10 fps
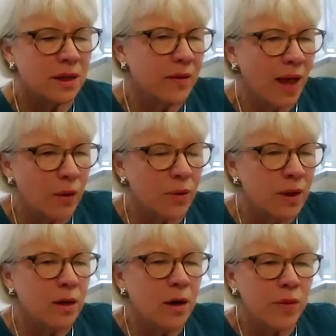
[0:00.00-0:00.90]
In that,
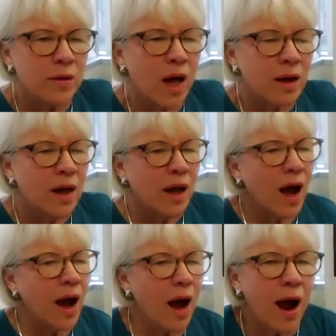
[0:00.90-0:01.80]
you know, they're not
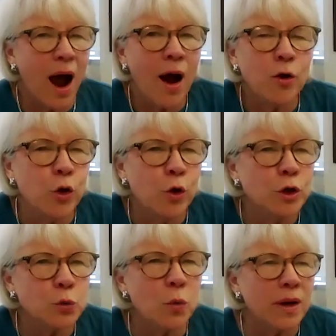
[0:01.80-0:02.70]
our
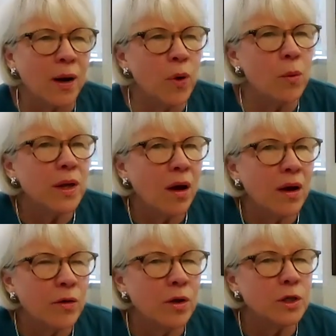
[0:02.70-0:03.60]
usual, uh, what we
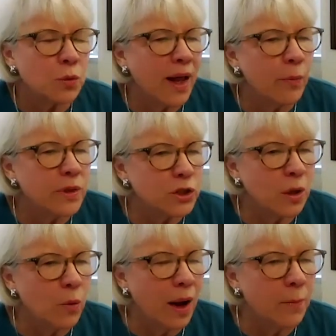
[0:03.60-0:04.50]
call our usual, how we
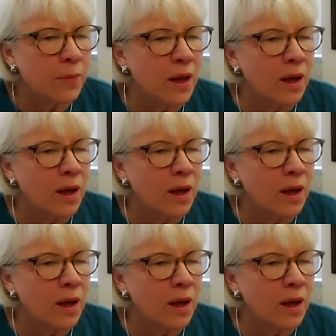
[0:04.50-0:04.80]
show up.